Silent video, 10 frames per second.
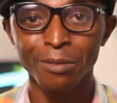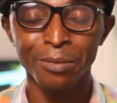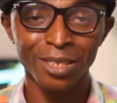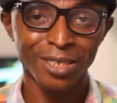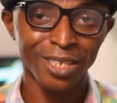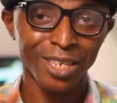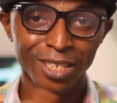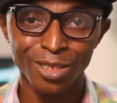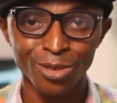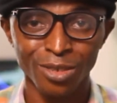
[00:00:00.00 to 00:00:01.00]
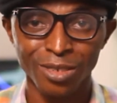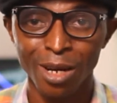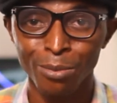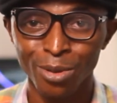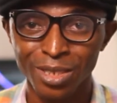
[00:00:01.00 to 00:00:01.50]
please hit the
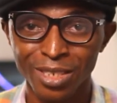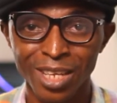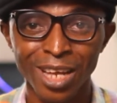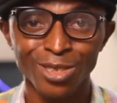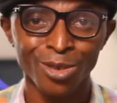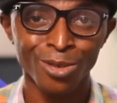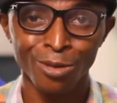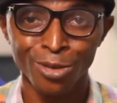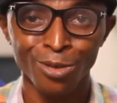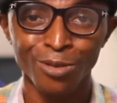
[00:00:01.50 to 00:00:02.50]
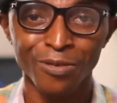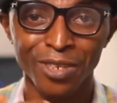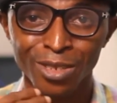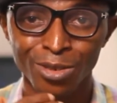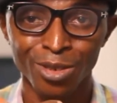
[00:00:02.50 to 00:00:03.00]
subscribe button and turn on your
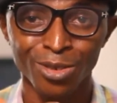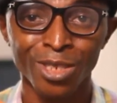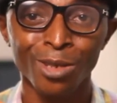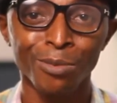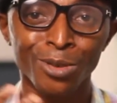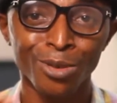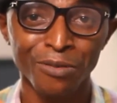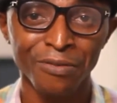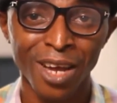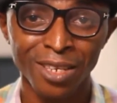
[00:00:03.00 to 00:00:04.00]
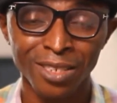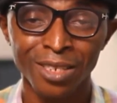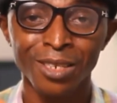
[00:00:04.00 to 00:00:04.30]
notification so that you'll be notified